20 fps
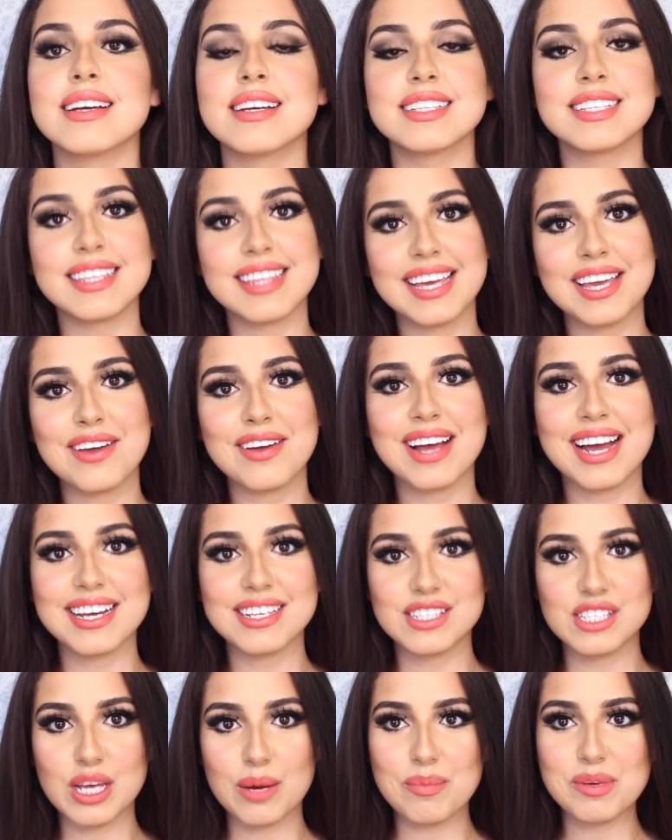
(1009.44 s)
So thank you
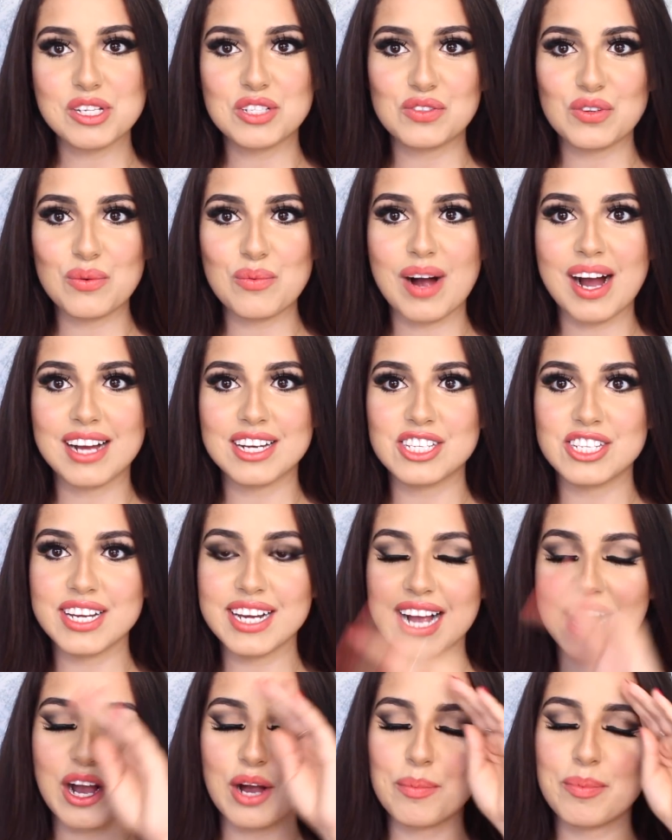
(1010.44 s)
guys so much for
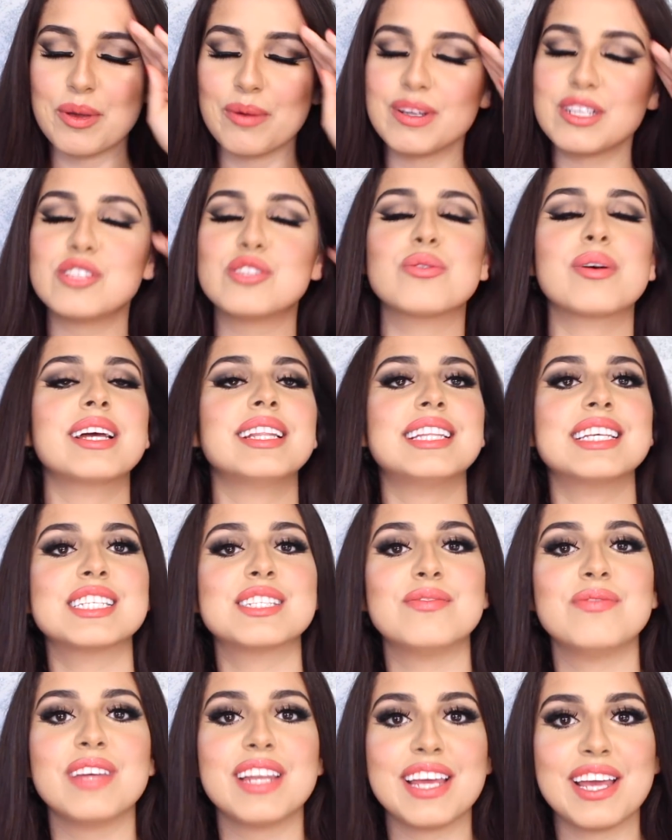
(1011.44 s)
watching. I hope you enjoyed
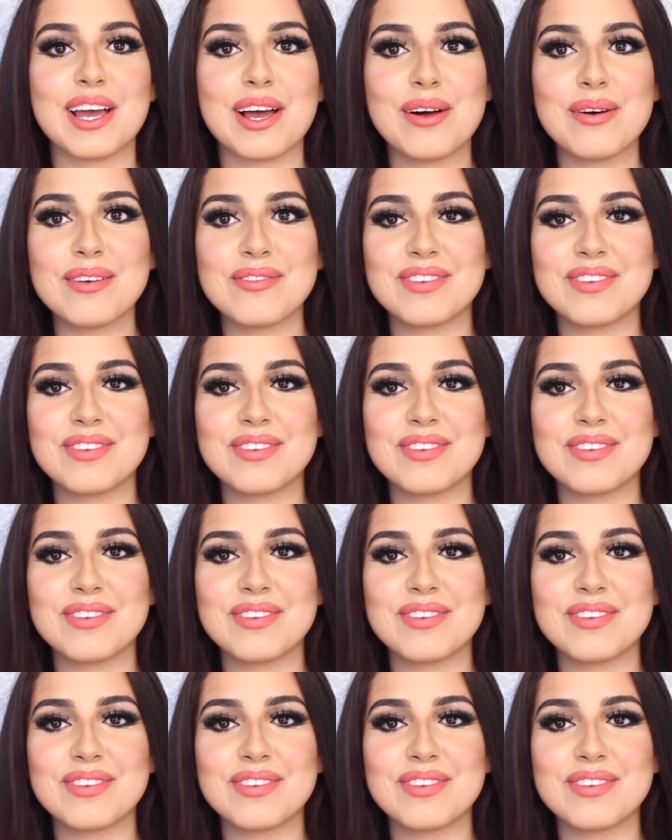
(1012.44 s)
this video.